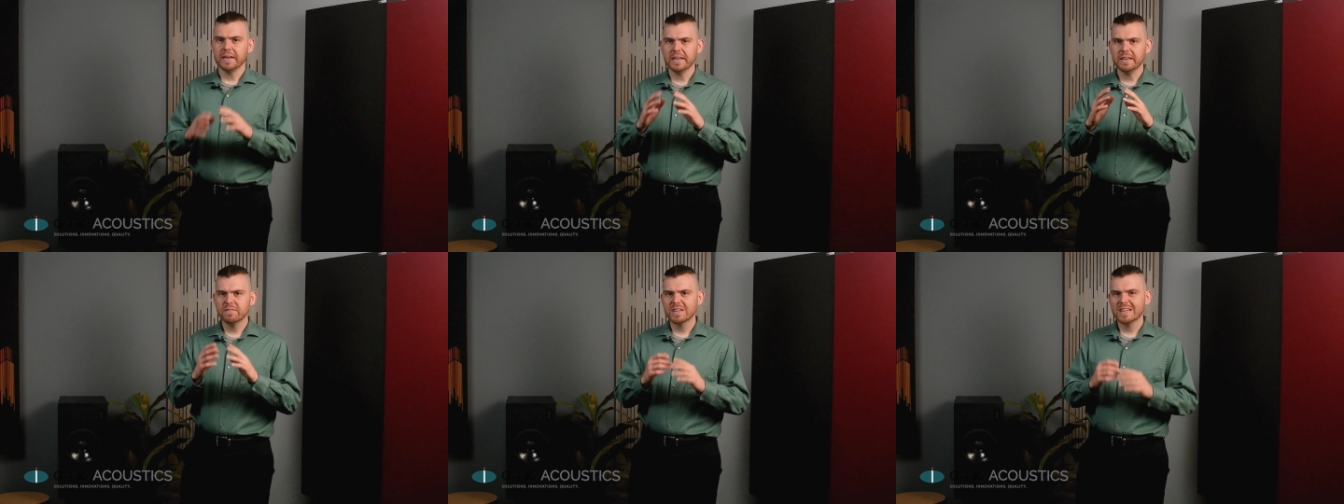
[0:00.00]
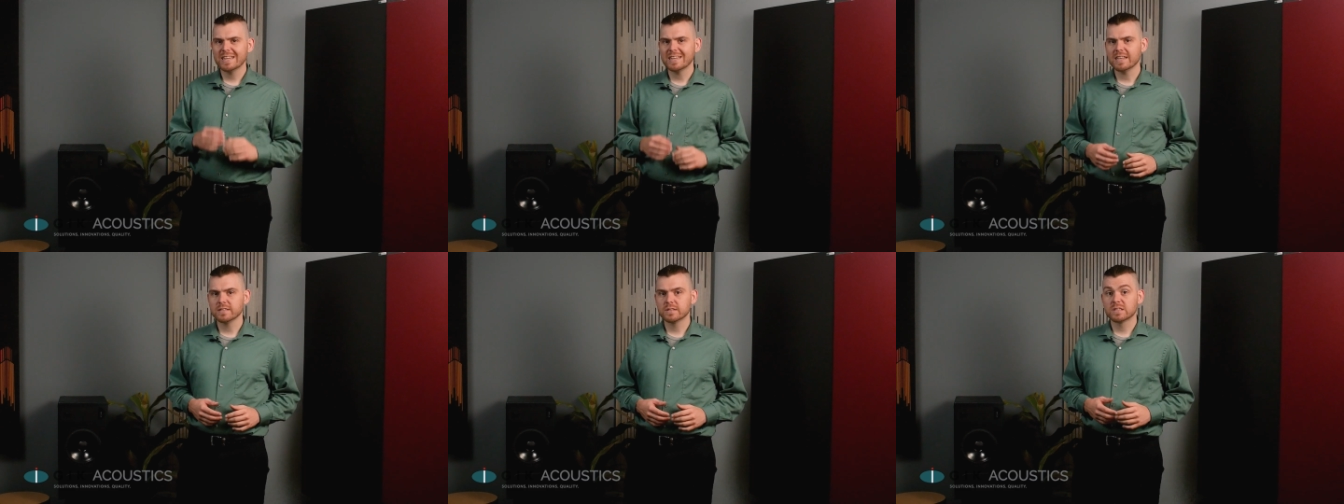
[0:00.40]
Even
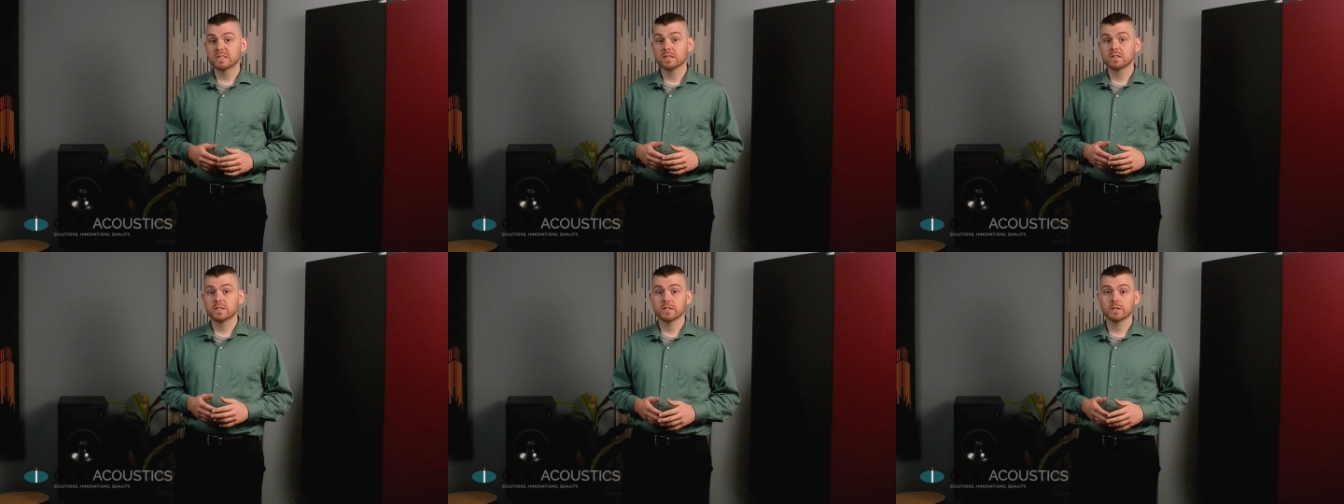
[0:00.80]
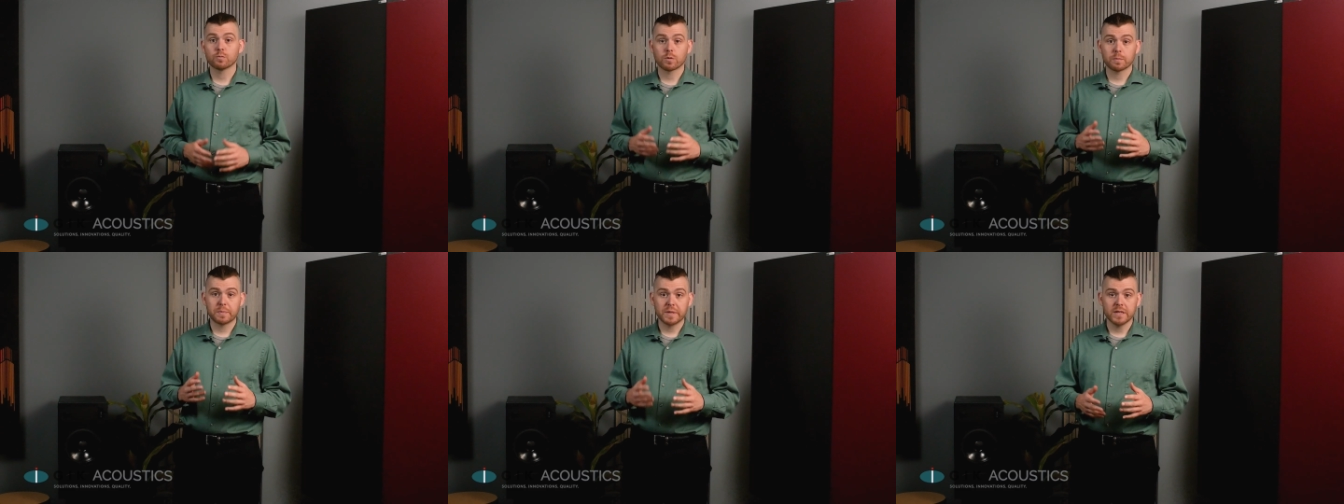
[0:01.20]
in instances
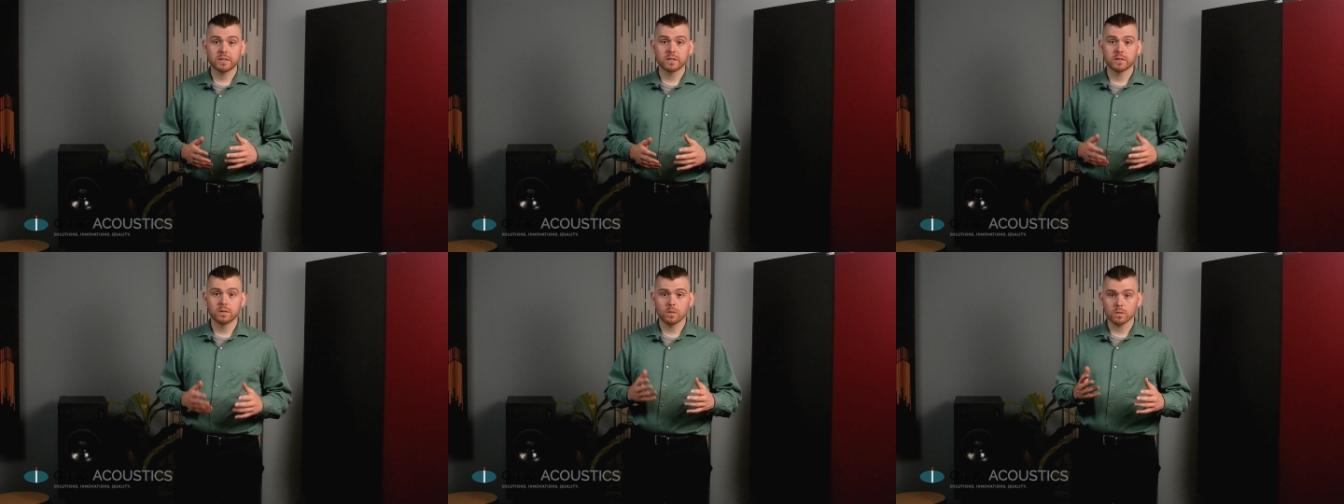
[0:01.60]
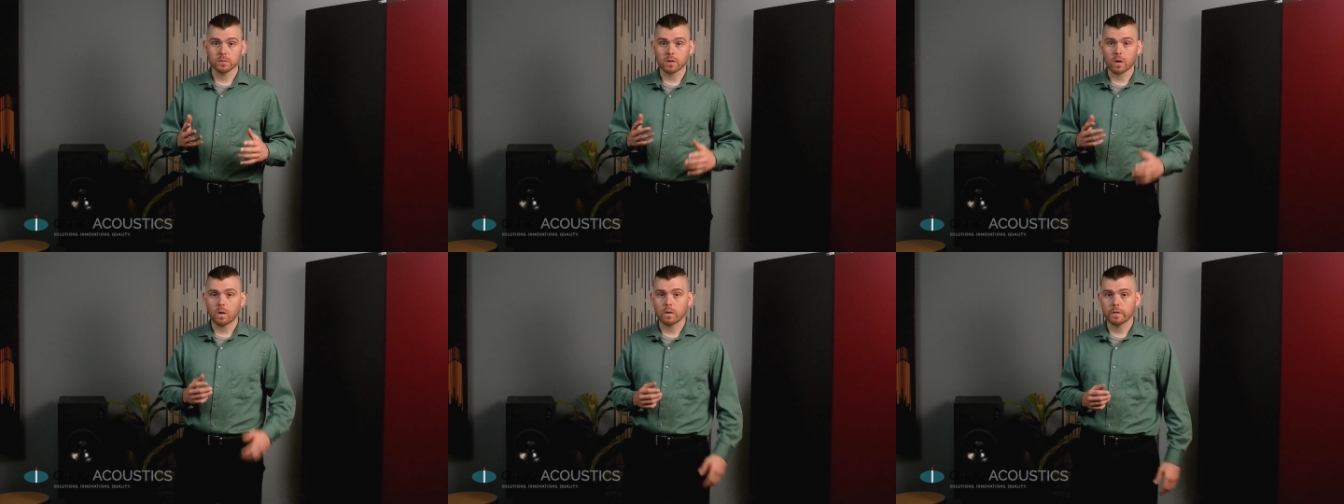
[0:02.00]
where peaks and nulls
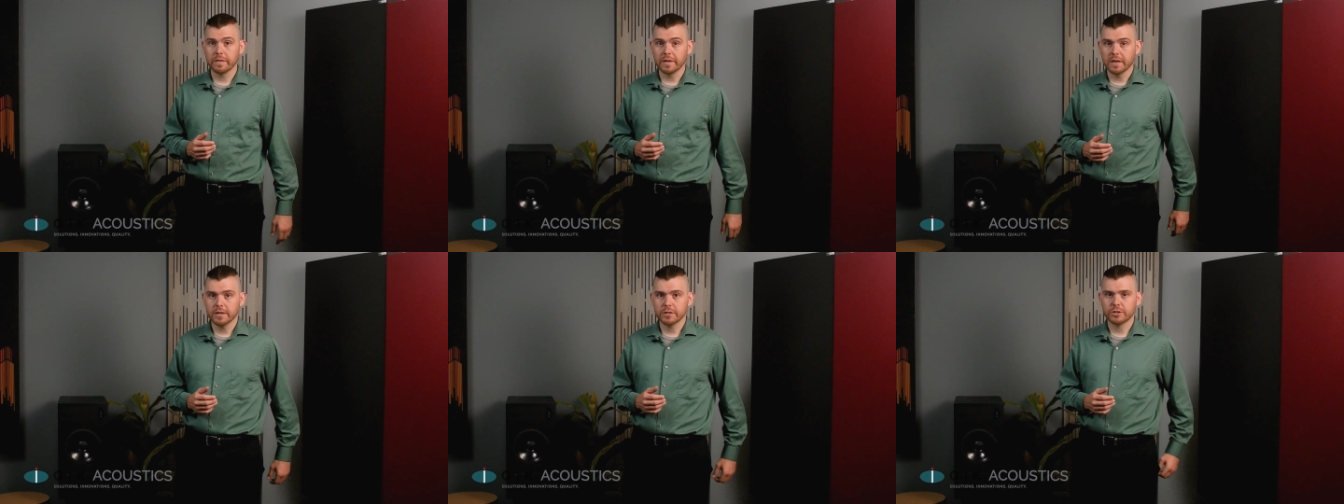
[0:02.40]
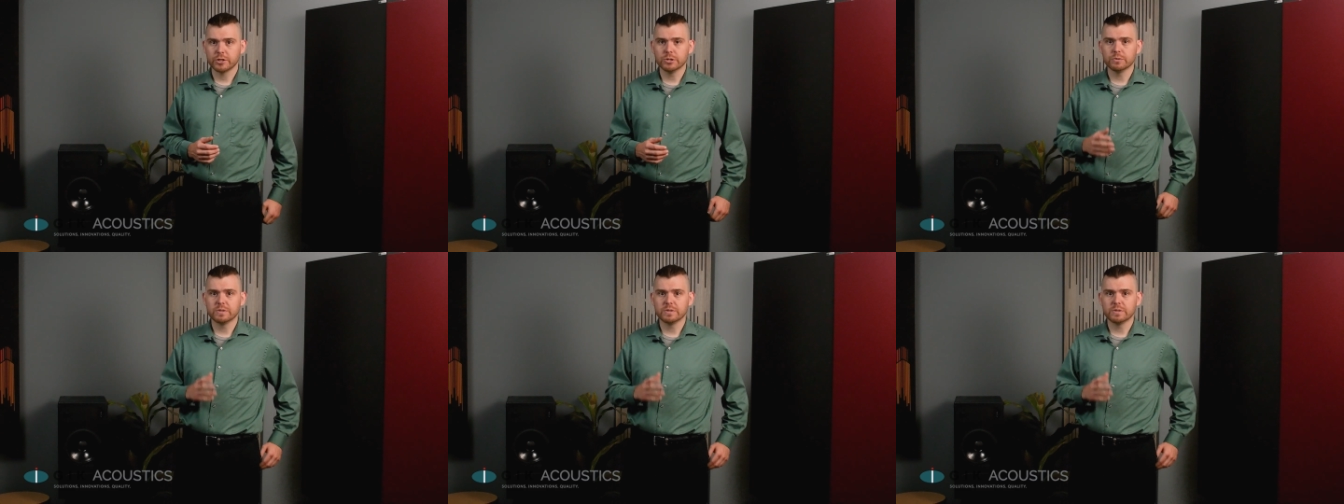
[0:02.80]
are the issue,